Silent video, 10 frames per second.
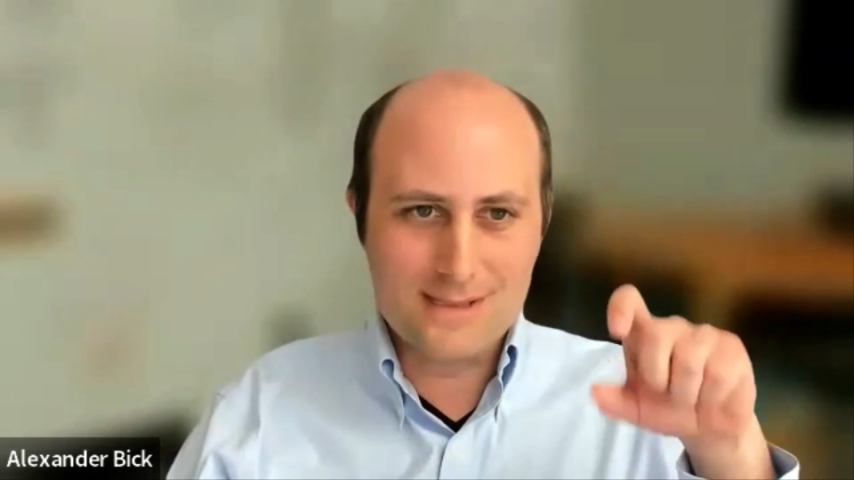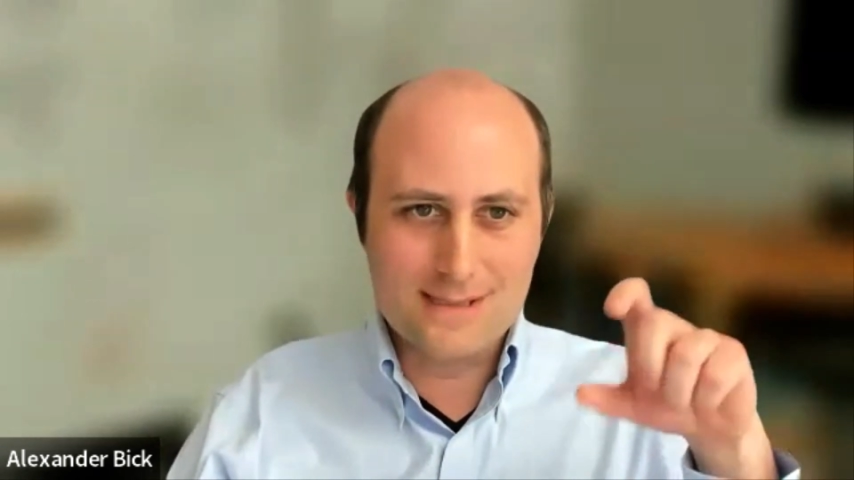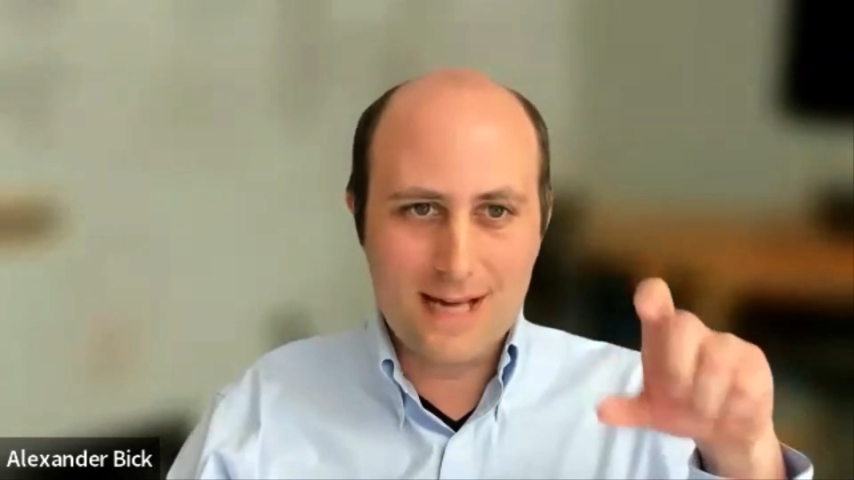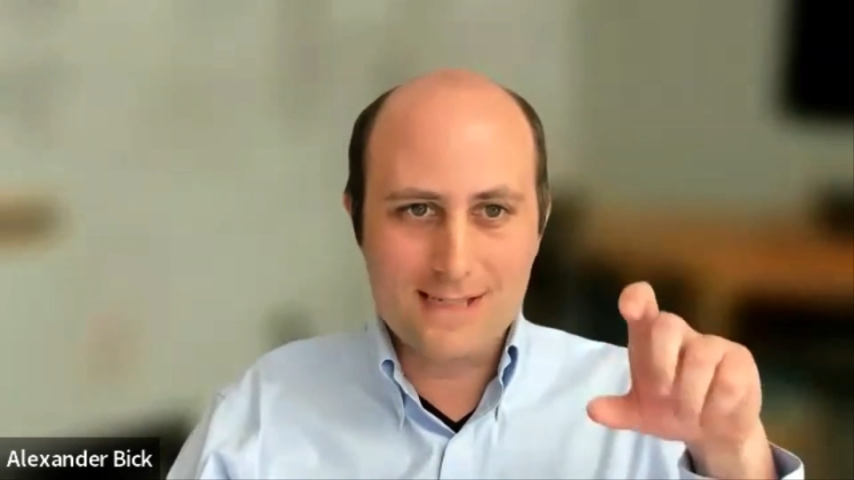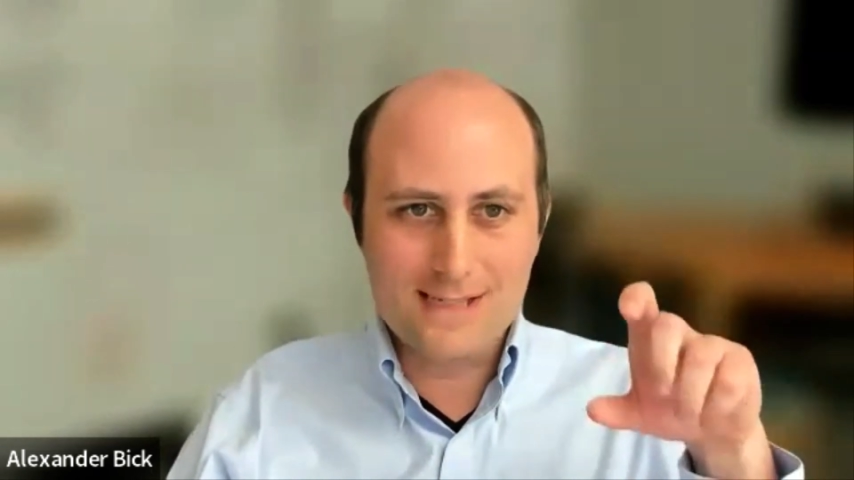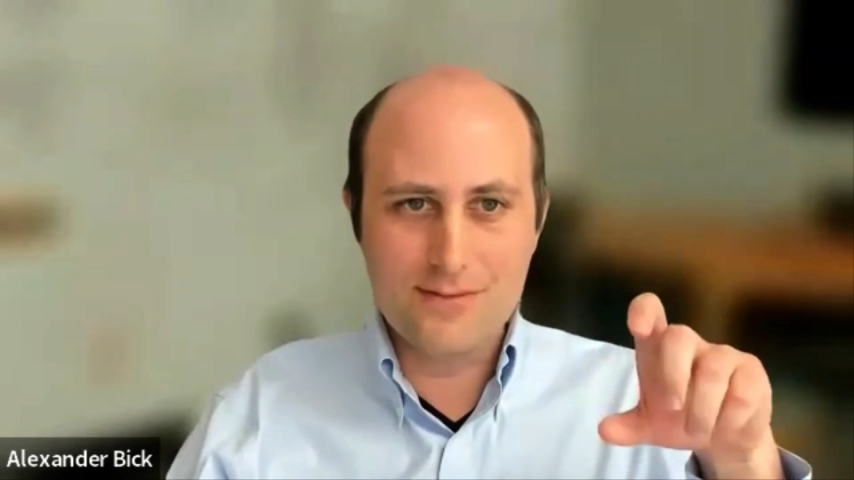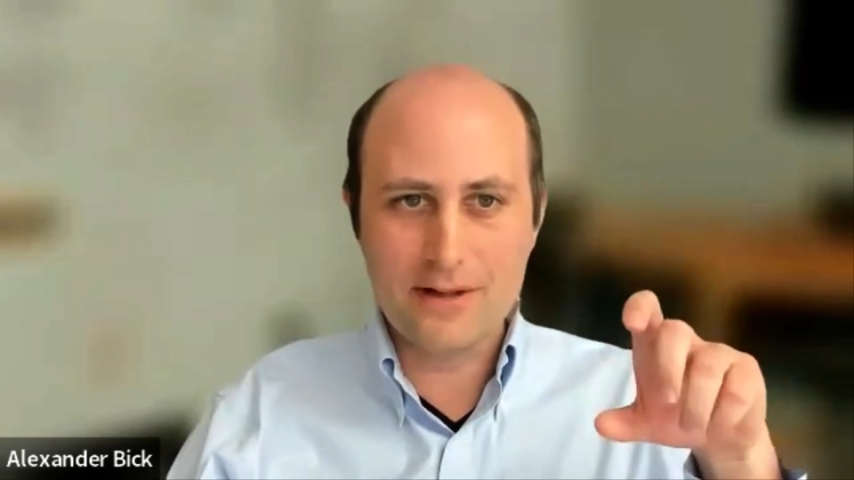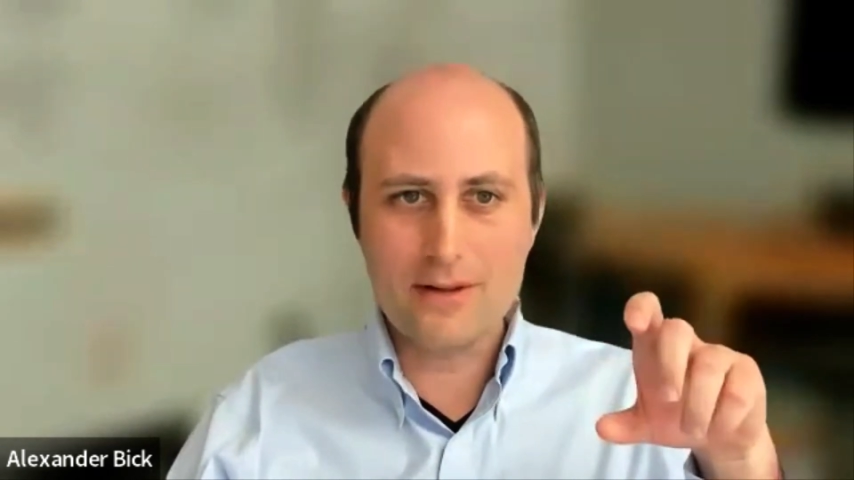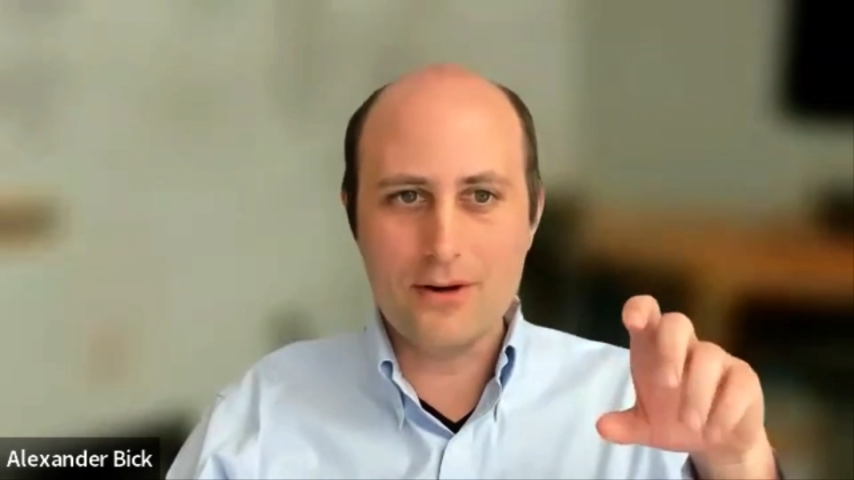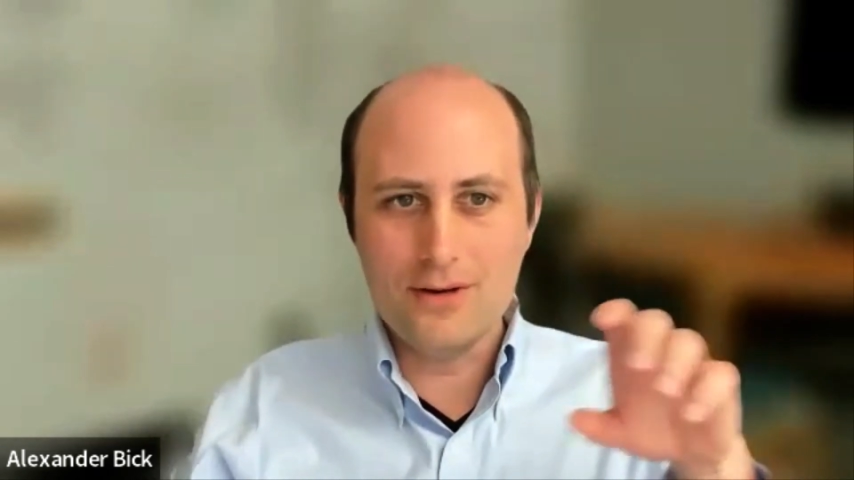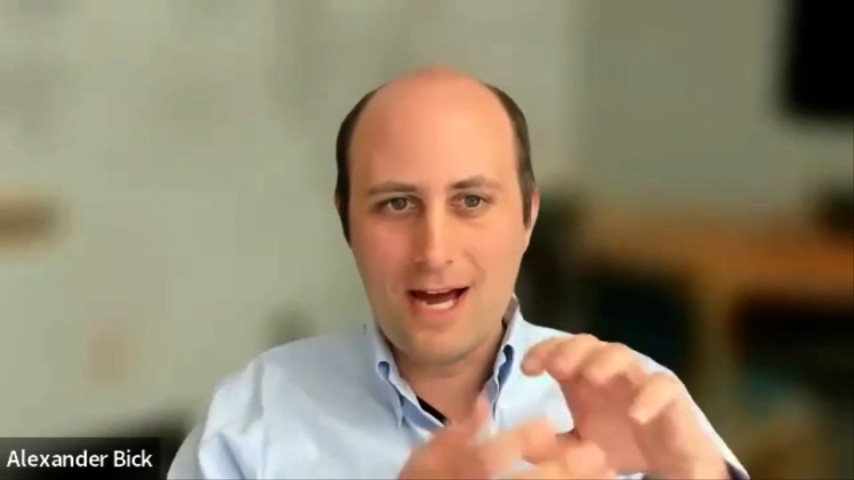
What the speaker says: the size of the clone,